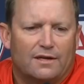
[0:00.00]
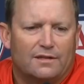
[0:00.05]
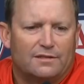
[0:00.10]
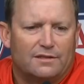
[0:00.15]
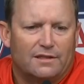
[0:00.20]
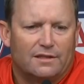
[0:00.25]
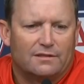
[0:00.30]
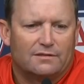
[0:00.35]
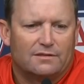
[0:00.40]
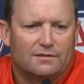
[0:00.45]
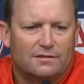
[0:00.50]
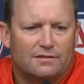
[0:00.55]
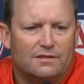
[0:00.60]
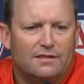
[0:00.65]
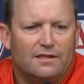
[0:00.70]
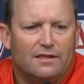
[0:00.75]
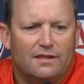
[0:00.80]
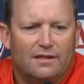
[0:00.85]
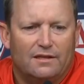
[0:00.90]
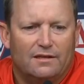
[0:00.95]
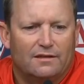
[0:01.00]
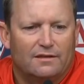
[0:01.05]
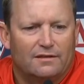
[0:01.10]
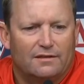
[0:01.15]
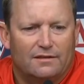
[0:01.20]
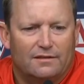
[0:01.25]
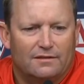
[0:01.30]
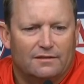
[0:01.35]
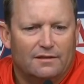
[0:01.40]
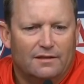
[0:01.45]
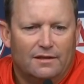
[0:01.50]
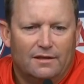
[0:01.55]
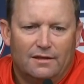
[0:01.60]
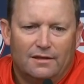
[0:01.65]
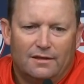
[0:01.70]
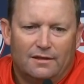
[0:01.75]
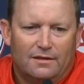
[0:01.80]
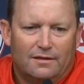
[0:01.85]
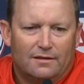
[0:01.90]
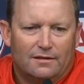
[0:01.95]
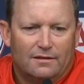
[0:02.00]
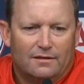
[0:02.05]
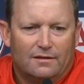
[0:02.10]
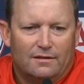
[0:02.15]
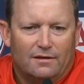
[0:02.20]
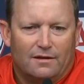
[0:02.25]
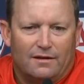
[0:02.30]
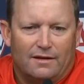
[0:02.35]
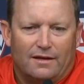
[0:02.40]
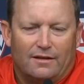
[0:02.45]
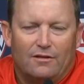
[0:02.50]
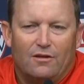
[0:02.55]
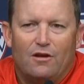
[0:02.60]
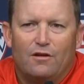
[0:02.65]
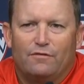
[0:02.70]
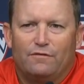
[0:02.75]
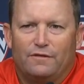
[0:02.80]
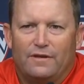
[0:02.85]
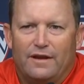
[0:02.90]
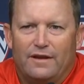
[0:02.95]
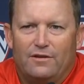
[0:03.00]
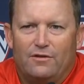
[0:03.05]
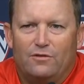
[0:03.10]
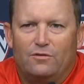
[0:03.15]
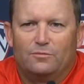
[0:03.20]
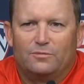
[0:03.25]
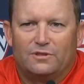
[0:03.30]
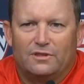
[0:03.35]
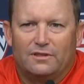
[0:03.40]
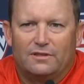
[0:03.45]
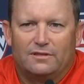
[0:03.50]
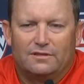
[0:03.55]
a chance to see Ian, and on that long flight home said,